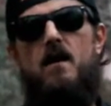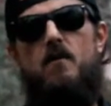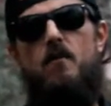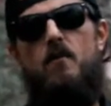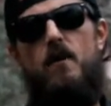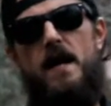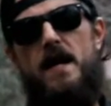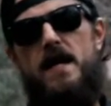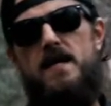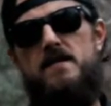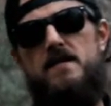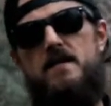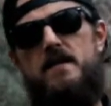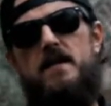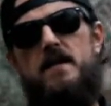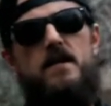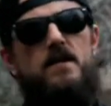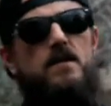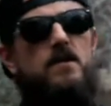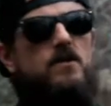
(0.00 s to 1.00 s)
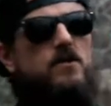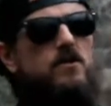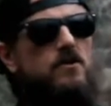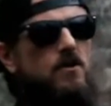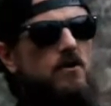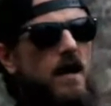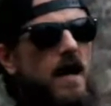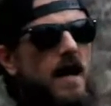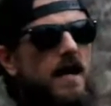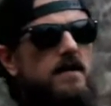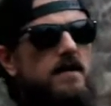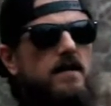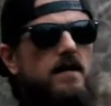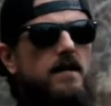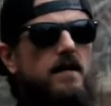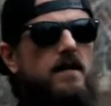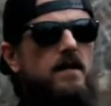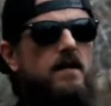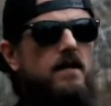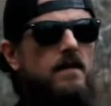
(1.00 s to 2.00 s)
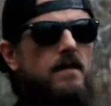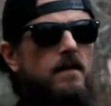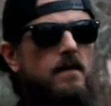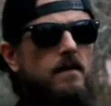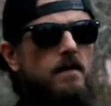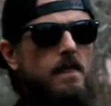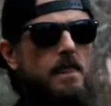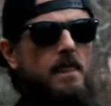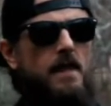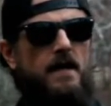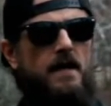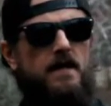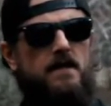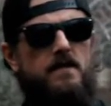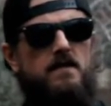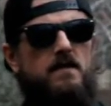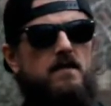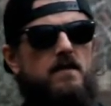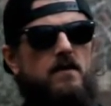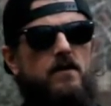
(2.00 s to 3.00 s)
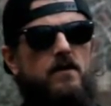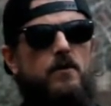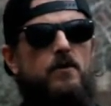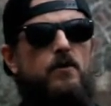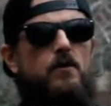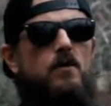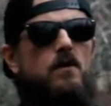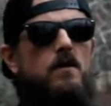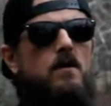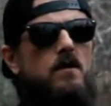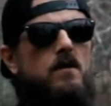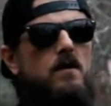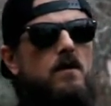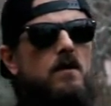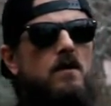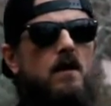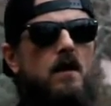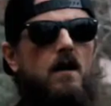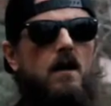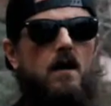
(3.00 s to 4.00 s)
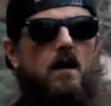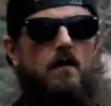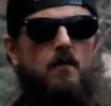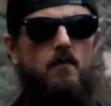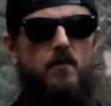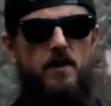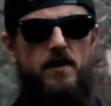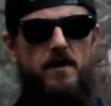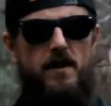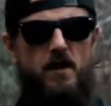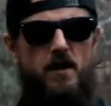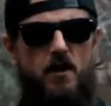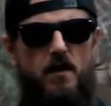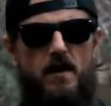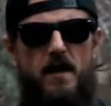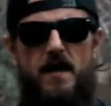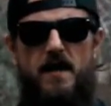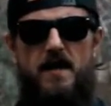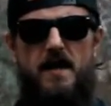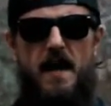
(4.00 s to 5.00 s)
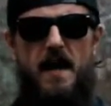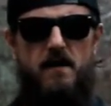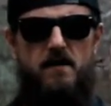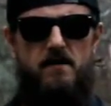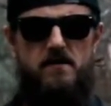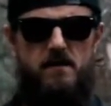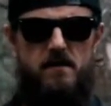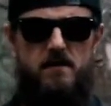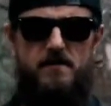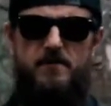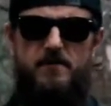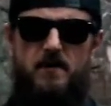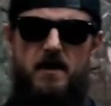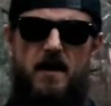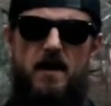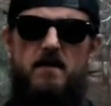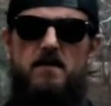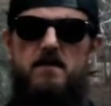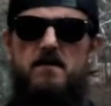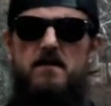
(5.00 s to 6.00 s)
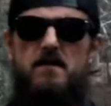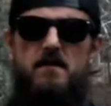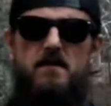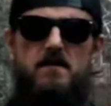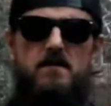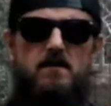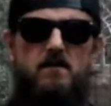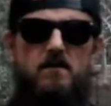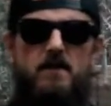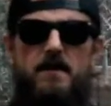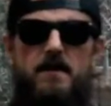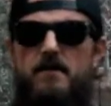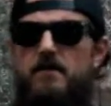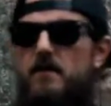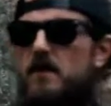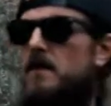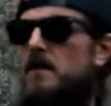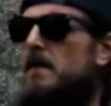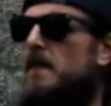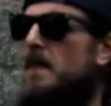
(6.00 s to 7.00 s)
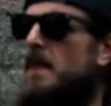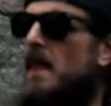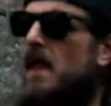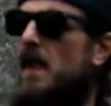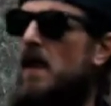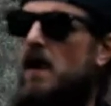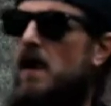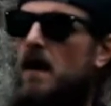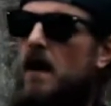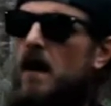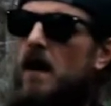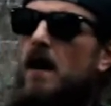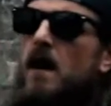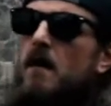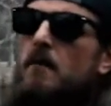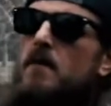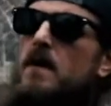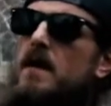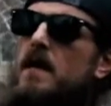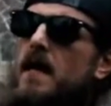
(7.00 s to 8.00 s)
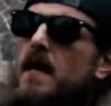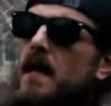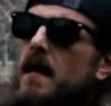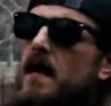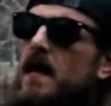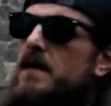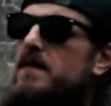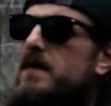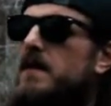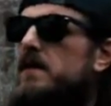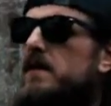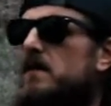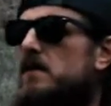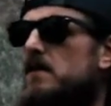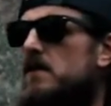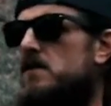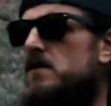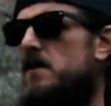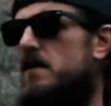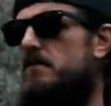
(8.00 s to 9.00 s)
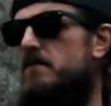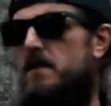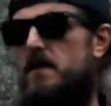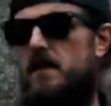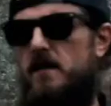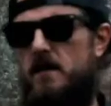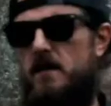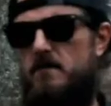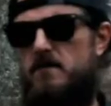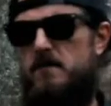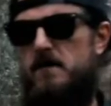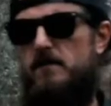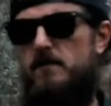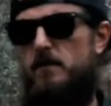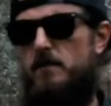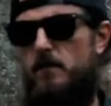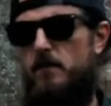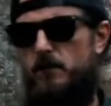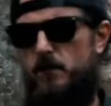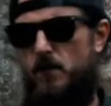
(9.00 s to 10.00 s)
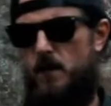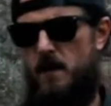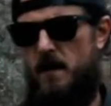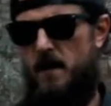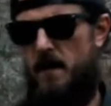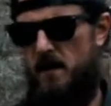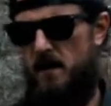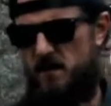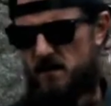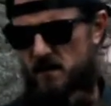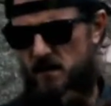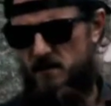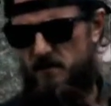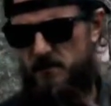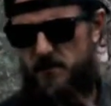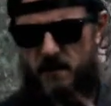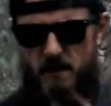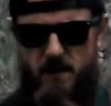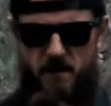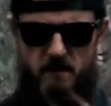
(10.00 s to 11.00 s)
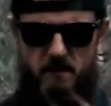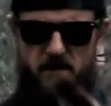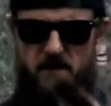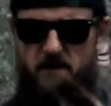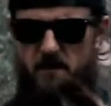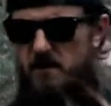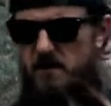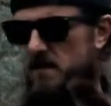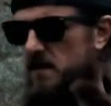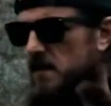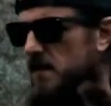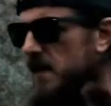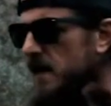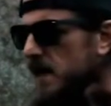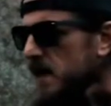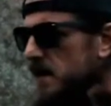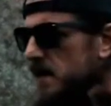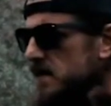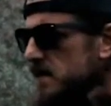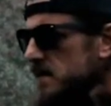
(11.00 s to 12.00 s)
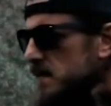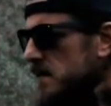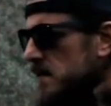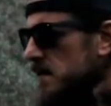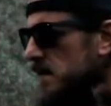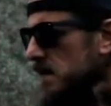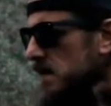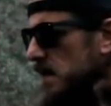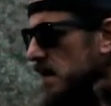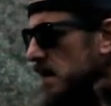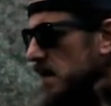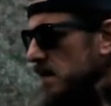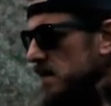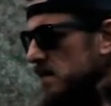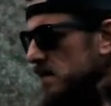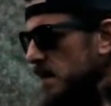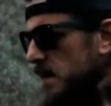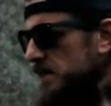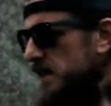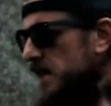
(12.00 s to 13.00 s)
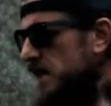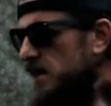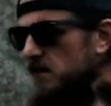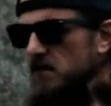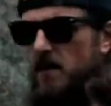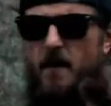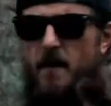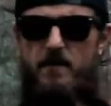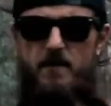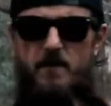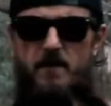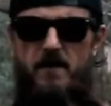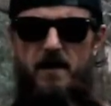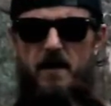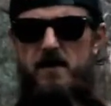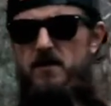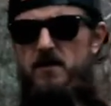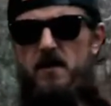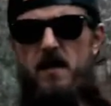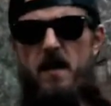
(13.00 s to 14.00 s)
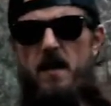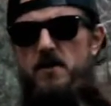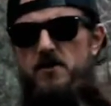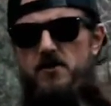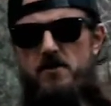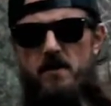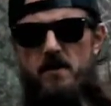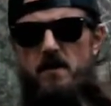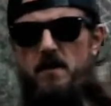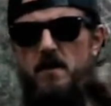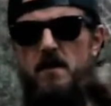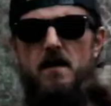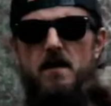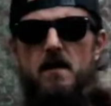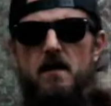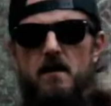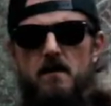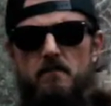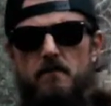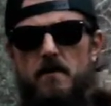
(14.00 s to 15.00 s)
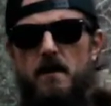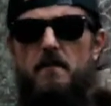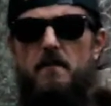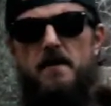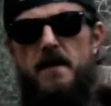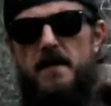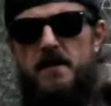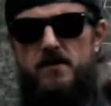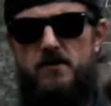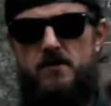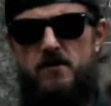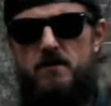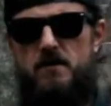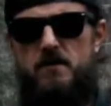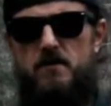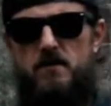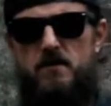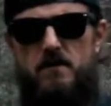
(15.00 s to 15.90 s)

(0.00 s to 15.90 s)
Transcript: ways to get distracted is to, what do they call that? Analysis paralysis or whatever. And I think that there's something that comes even before analysis paralysis, and that's something that rhymes with education but means